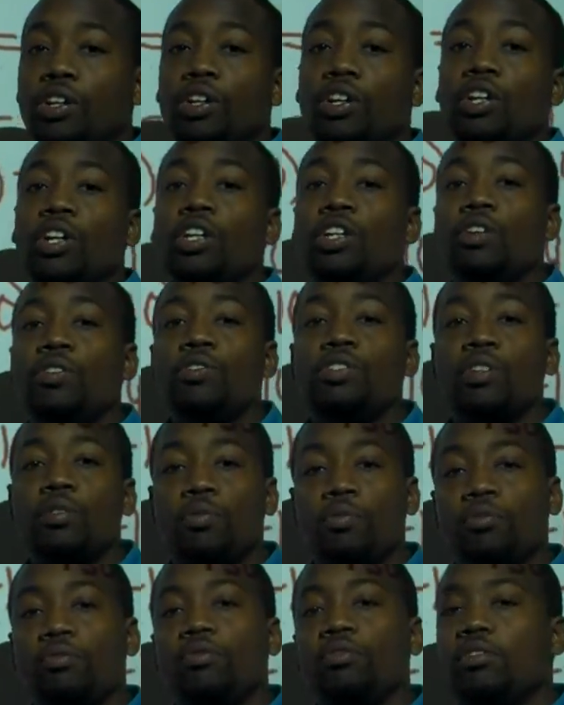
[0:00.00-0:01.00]
you're going to use
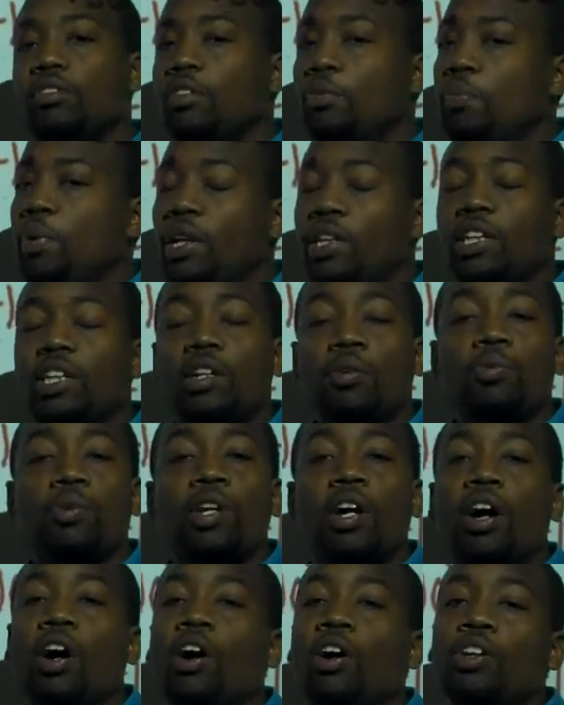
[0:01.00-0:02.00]
a method that
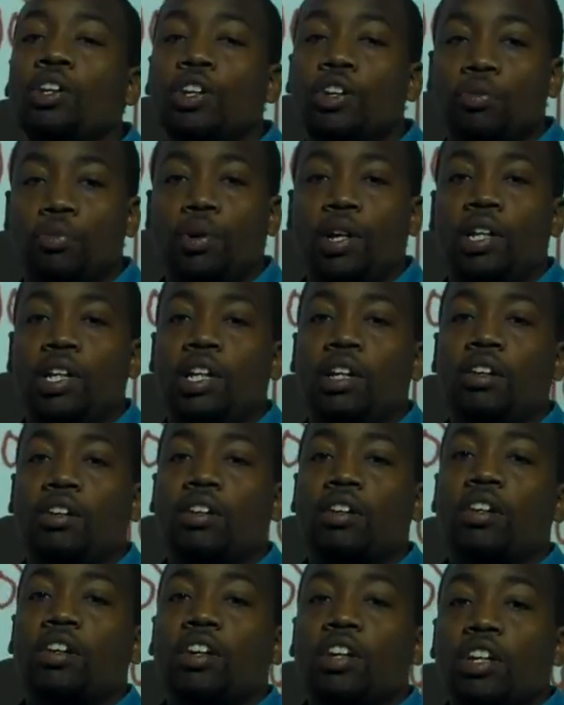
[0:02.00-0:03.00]
we all know by now.
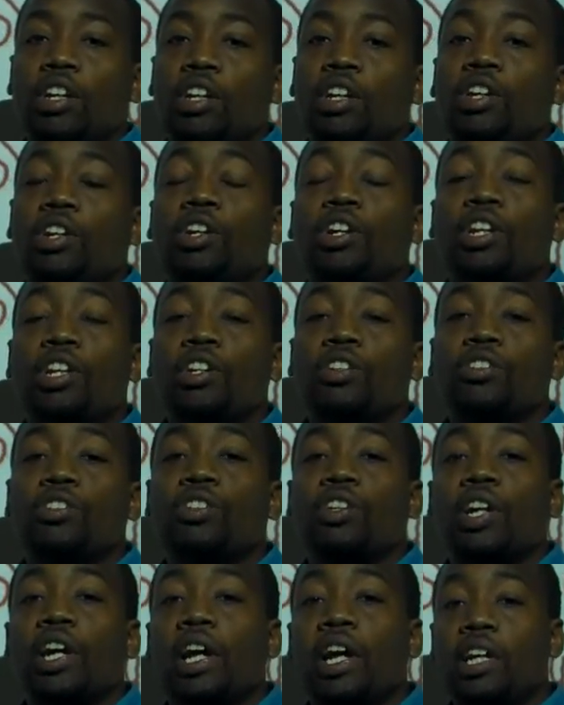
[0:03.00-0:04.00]
You're going to
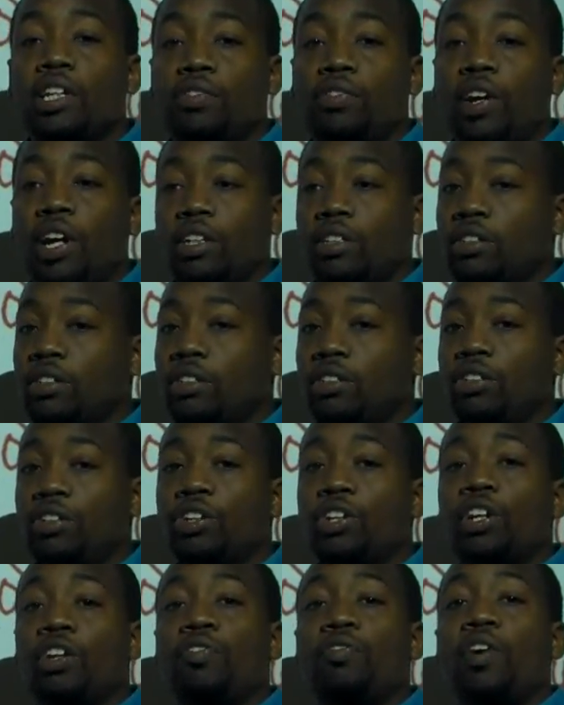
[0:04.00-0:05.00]
use your x factor.
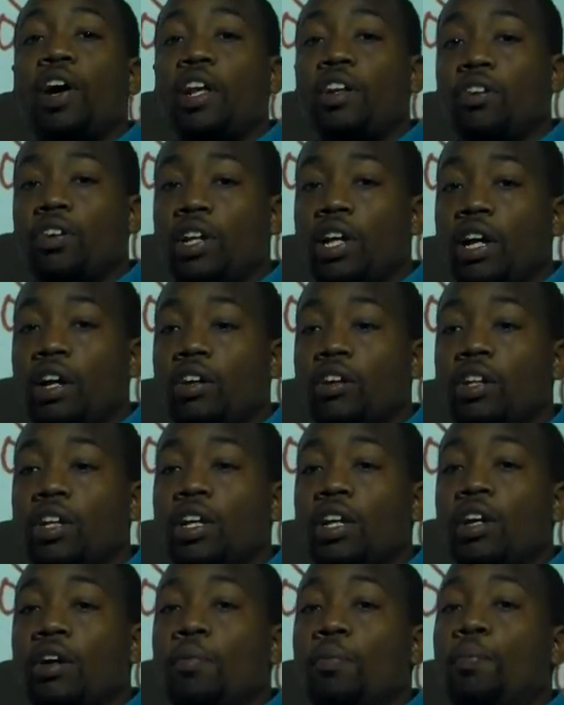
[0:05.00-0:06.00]
You're going to factor it out.
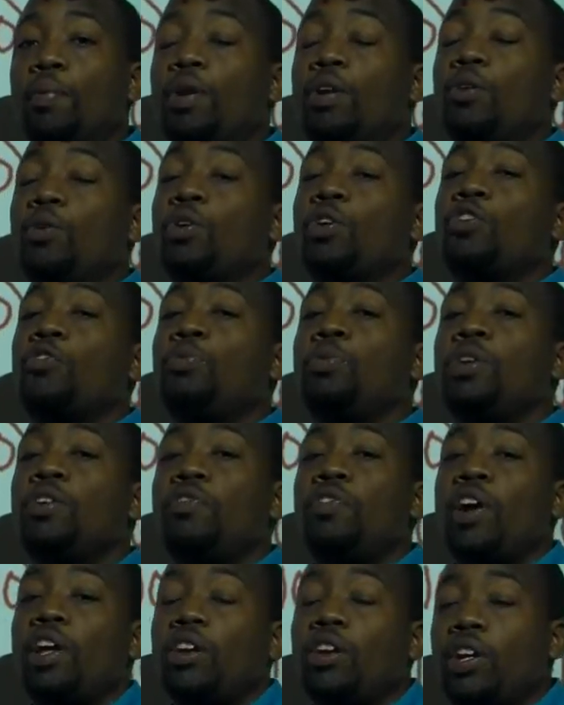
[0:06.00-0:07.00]
But in order for me to
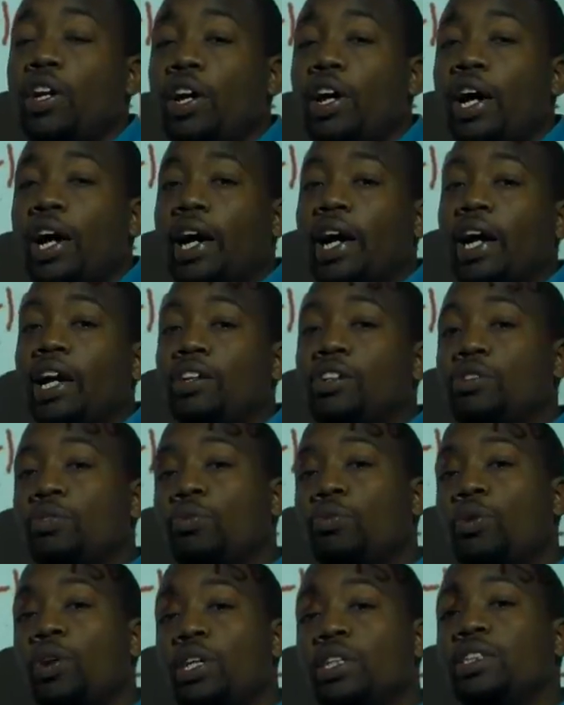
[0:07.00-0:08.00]
factor it out, I got to do
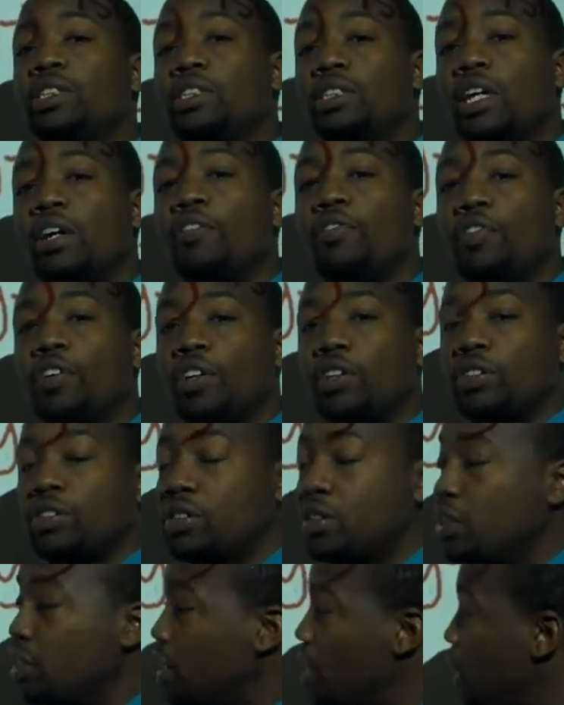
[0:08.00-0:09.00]
one step
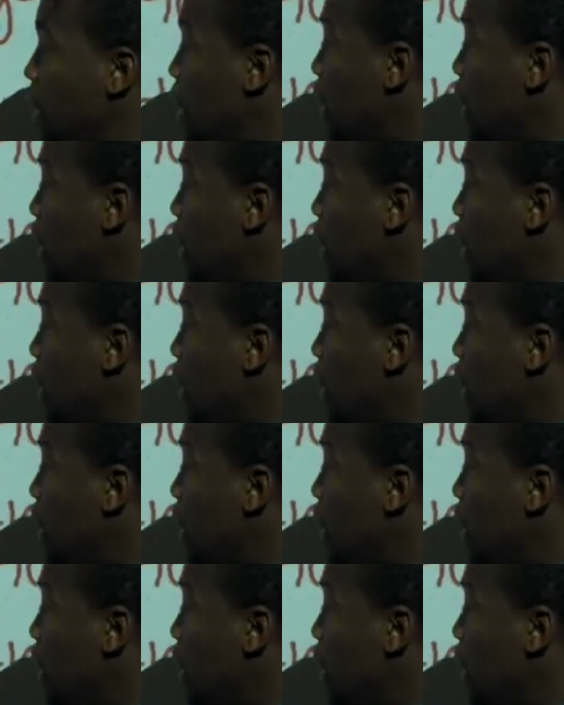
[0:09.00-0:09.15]
first.